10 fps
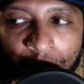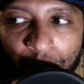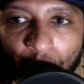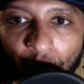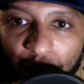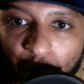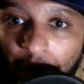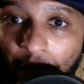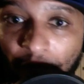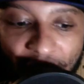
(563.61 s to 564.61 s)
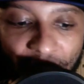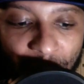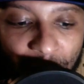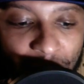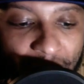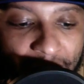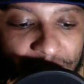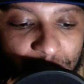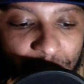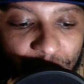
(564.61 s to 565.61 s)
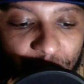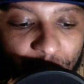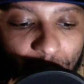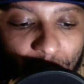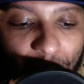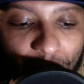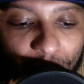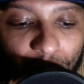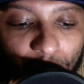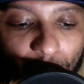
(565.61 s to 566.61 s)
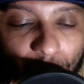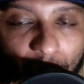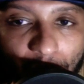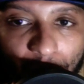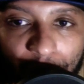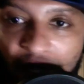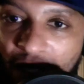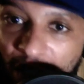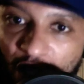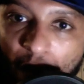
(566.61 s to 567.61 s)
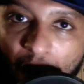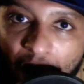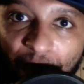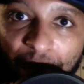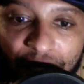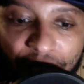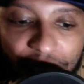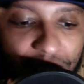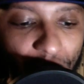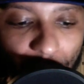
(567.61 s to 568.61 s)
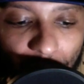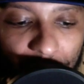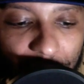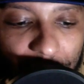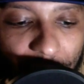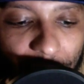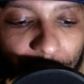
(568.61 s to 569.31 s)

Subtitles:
with 2311 has been full of, we'll call them, these smaller mistakes that ruin the day.